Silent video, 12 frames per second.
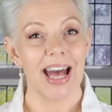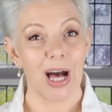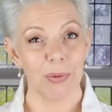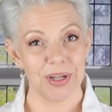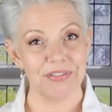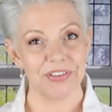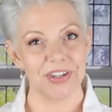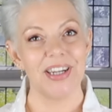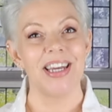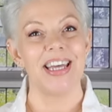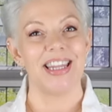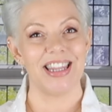
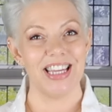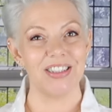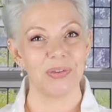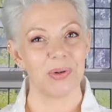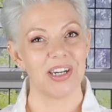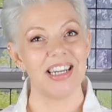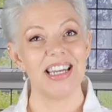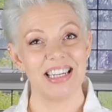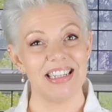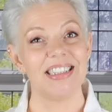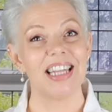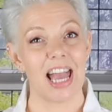However, this one
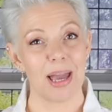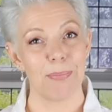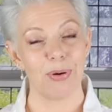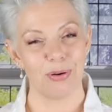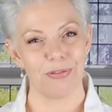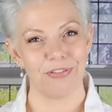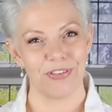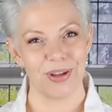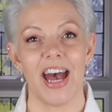is a pouf.